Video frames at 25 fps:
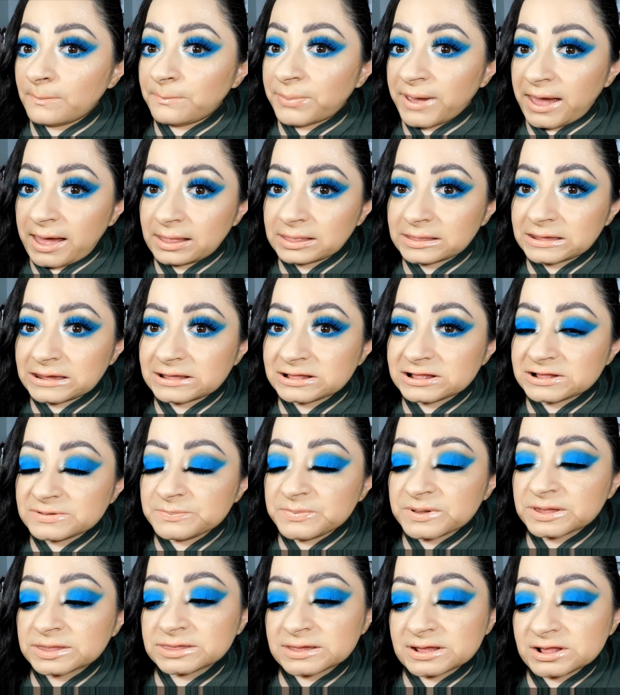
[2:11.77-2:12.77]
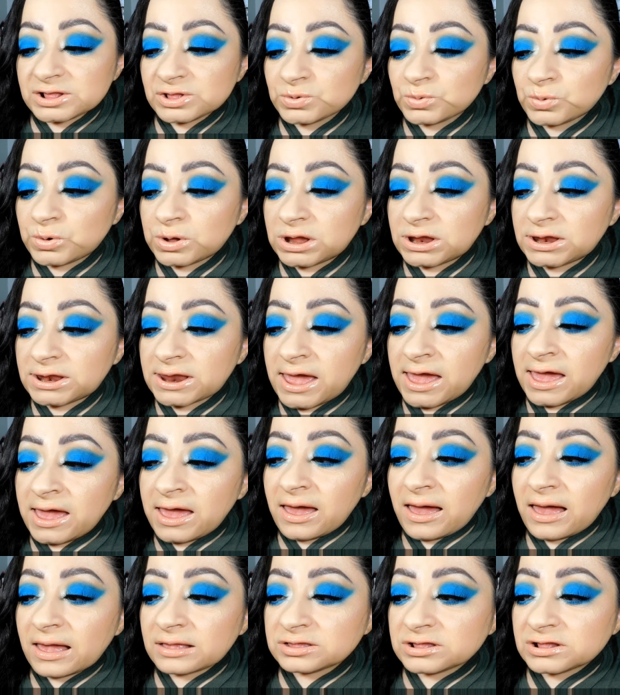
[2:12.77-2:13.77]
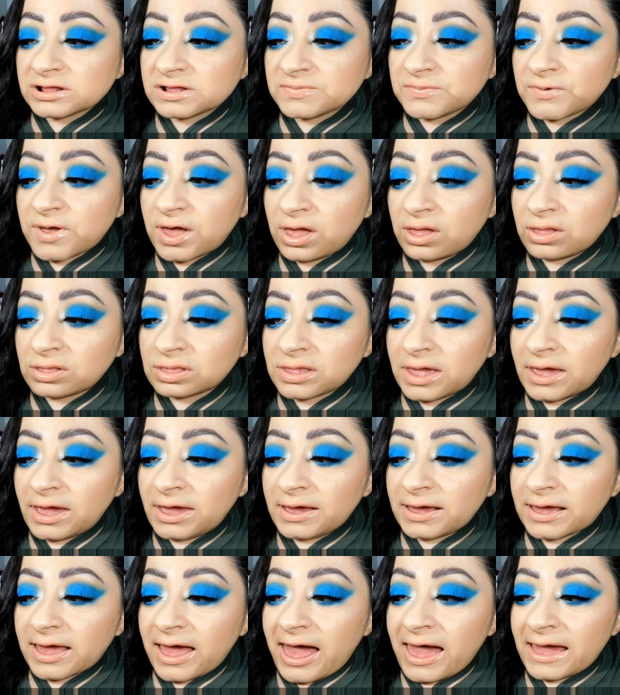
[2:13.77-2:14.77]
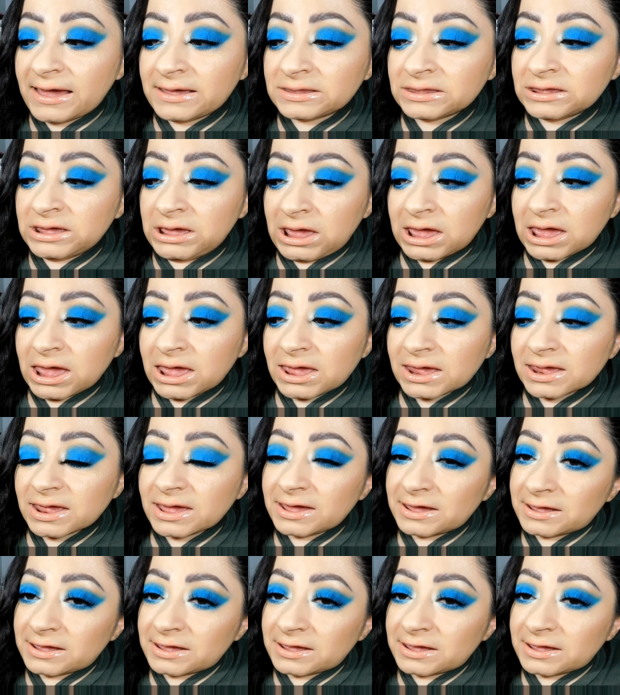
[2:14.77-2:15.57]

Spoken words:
palettes, but this one I just felt like I needed